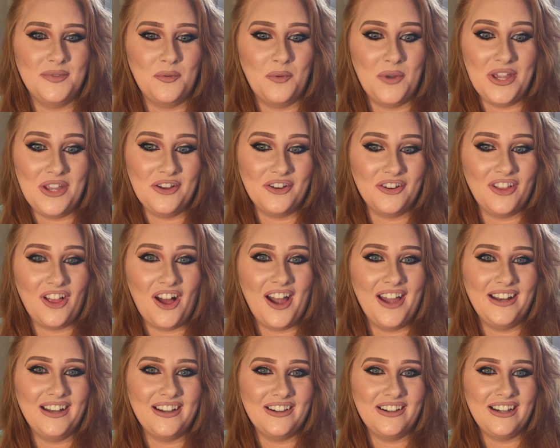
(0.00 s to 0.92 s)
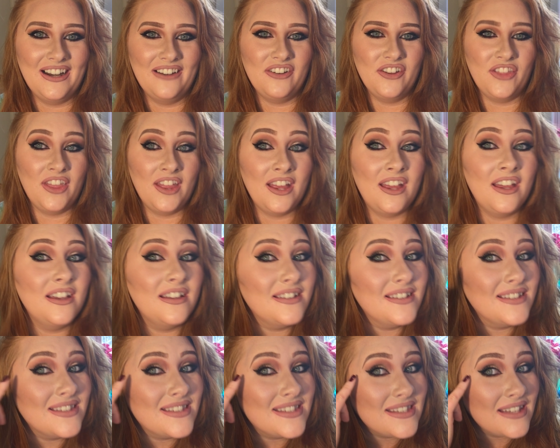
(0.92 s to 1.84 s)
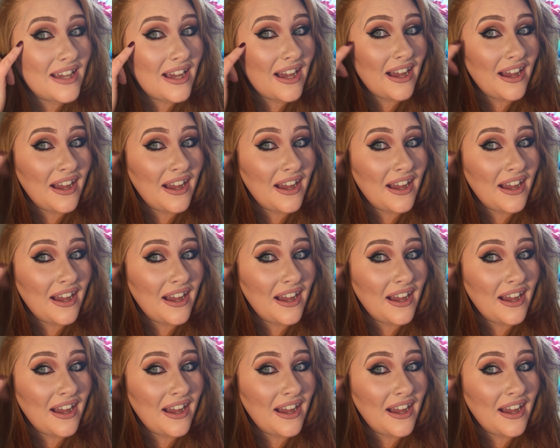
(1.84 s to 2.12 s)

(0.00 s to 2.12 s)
wing your liner and everything because